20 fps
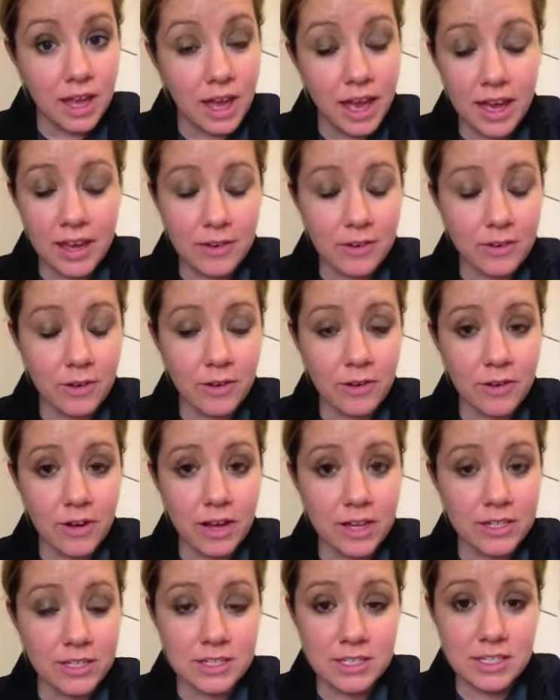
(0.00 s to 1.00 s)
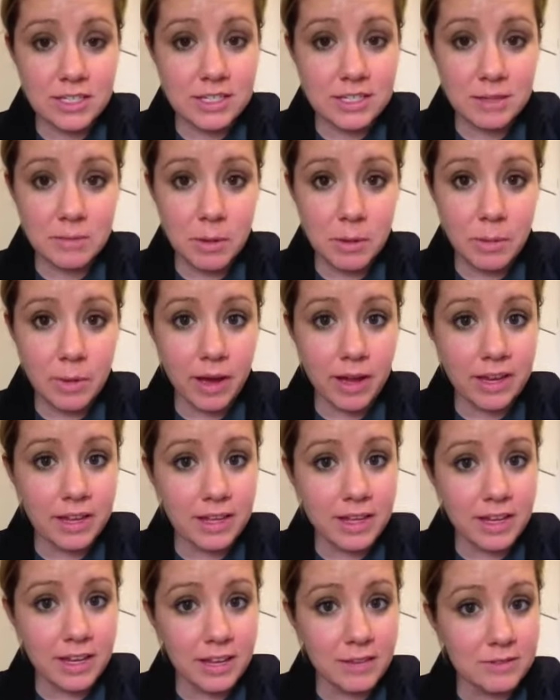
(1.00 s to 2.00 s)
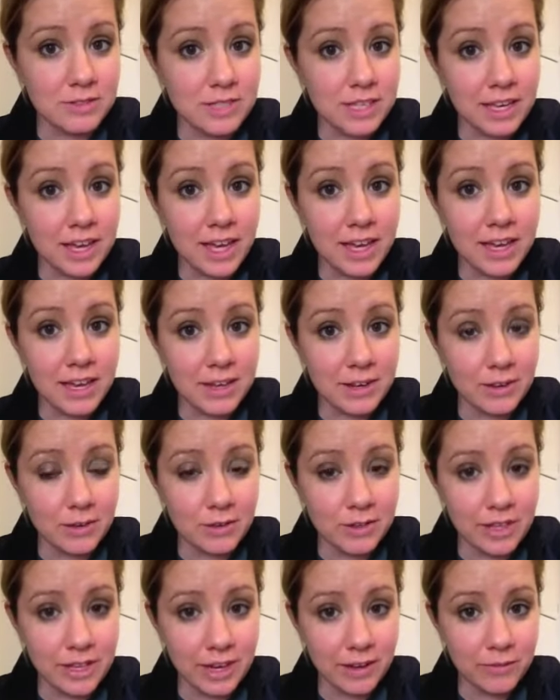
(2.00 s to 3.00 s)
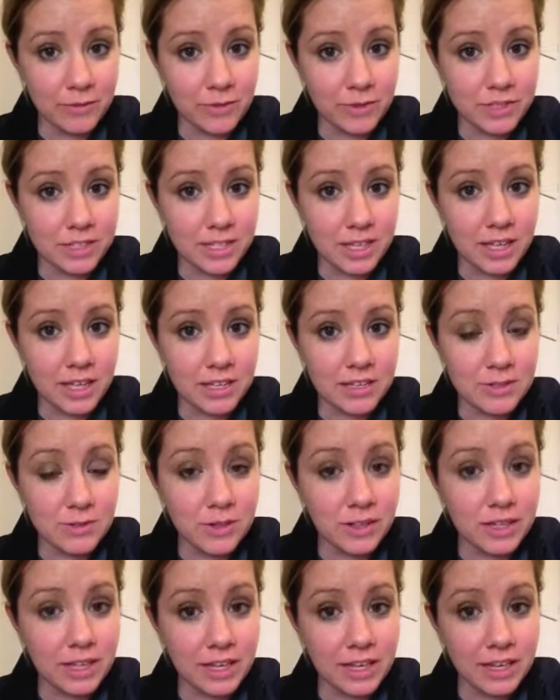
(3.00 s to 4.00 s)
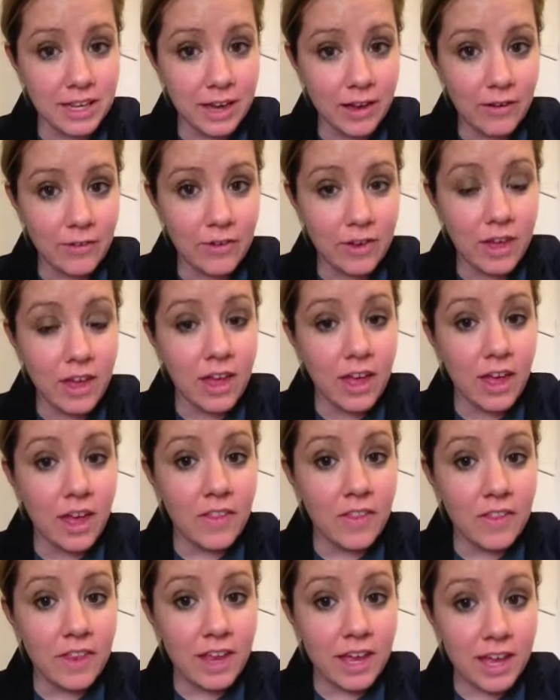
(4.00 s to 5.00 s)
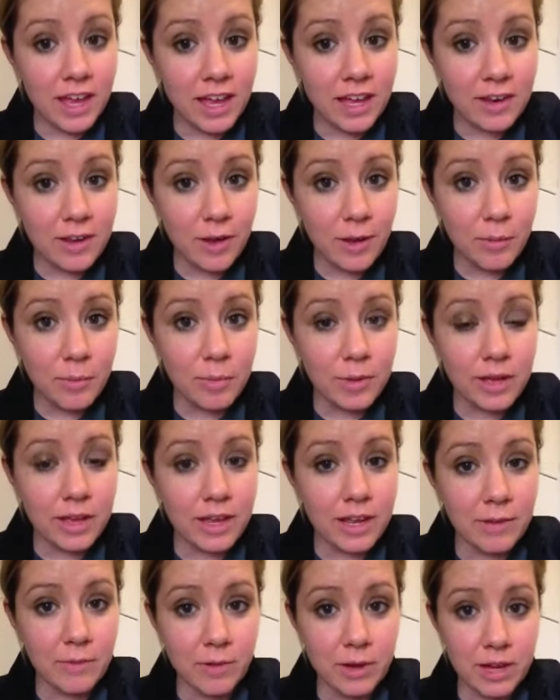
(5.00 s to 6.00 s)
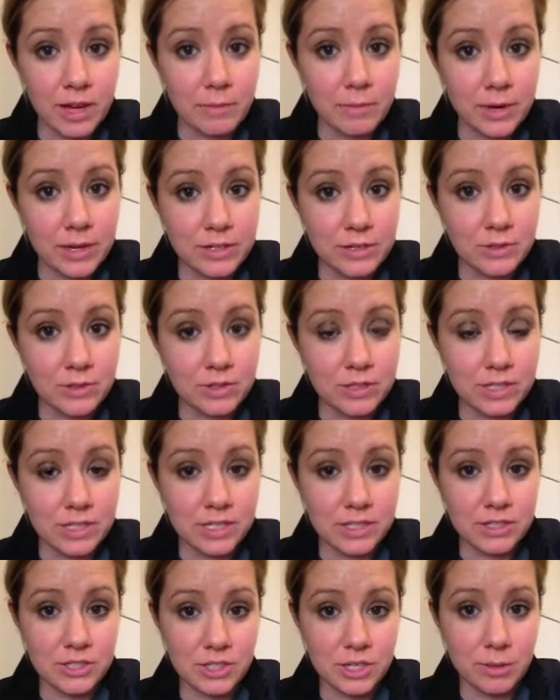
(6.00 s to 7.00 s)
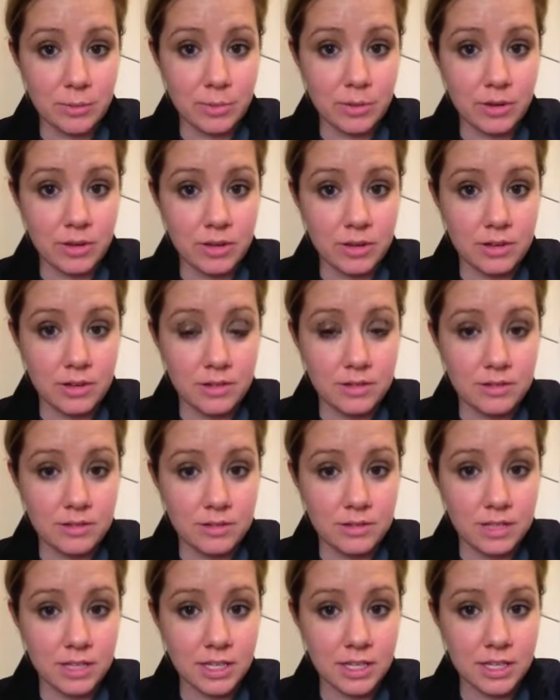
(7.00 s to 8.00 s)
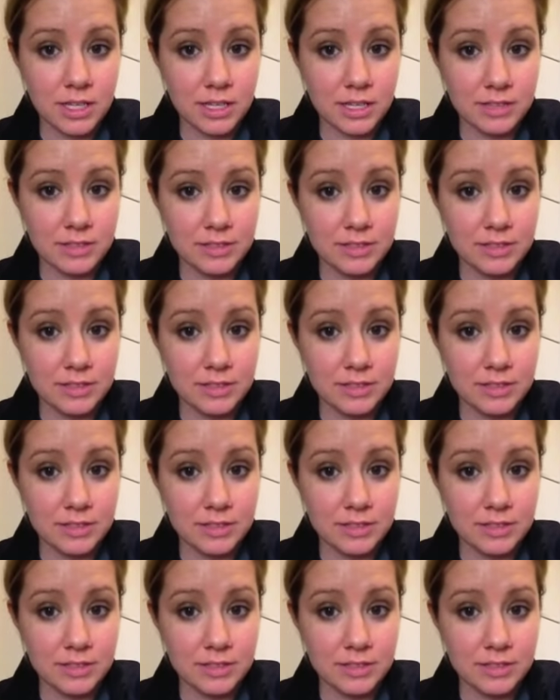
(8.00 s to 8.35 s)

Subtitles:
I don't know. I just listened to my body and I was like, I gotta go lay down for a second. So I lay down, then I got up and I went on my tortilla chip eating